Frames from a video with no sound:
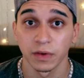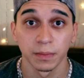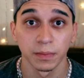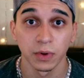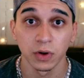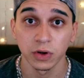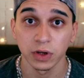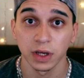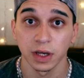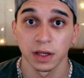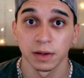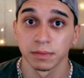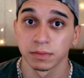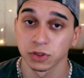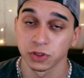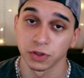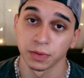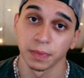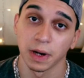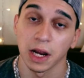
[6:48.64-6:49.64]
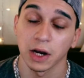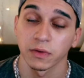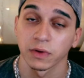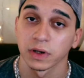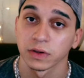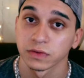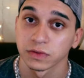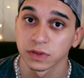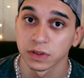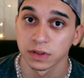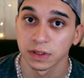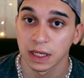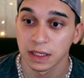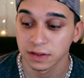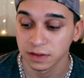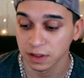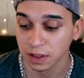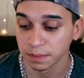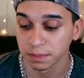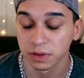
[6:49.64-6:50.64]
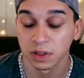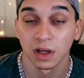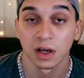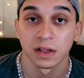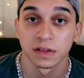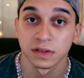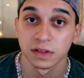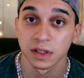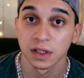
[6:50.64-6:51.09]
a bokeh and blurry background, so that's a plus.